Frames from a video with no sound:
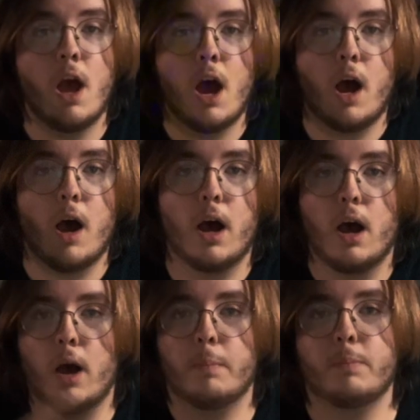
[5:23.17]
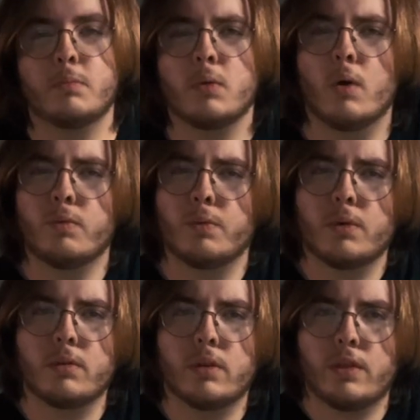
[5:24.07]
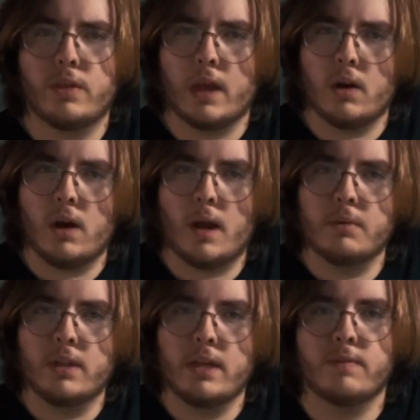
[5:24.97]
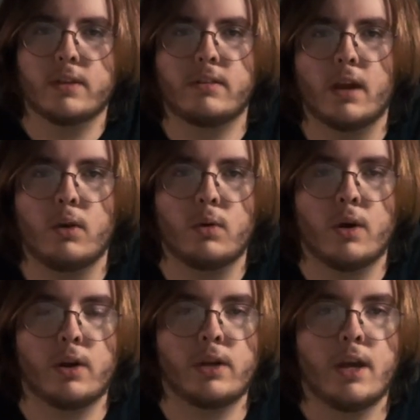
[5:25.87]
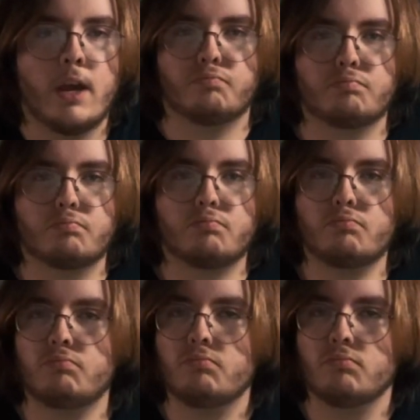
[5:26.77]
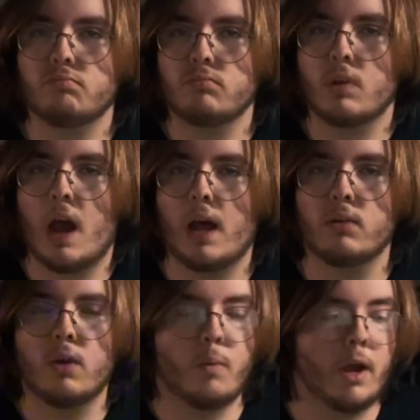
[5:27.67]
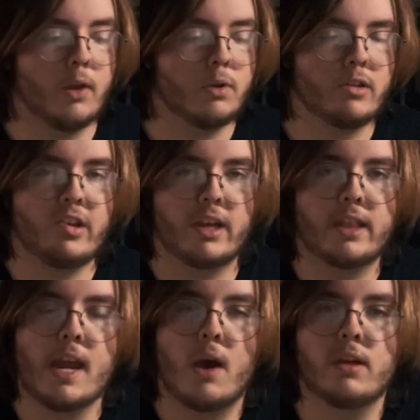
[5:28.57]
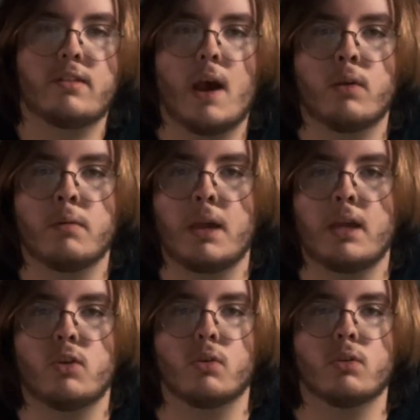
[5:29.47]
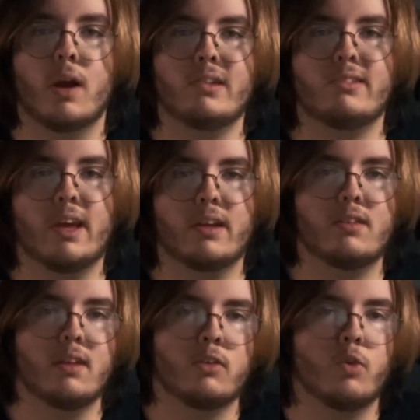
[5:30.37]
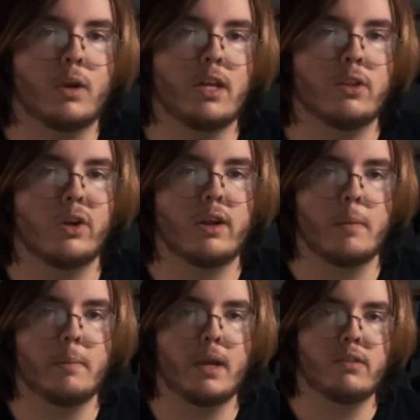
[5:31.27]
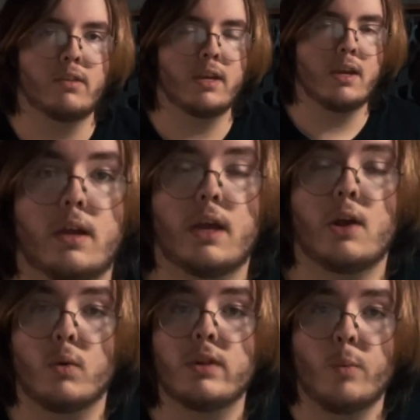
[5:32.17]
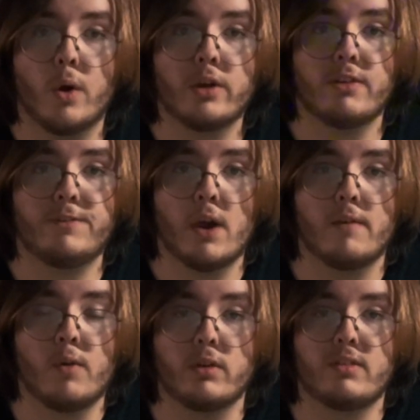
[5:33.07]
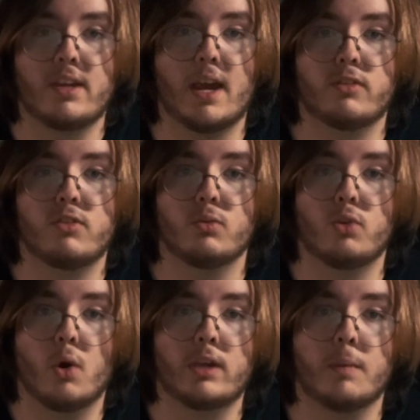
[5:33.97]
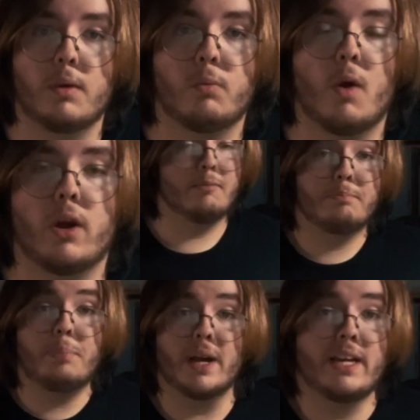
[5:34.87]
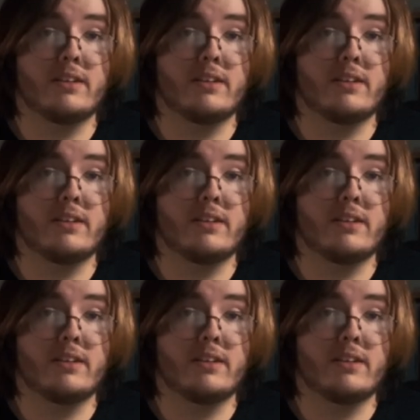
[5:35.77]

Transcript: Up over there, I believe, in the title card. I don't know why you wouldn't check that out. It's how to make your Logitech C920 look amazing. It only works if you have RTX, so don't get me wrong. But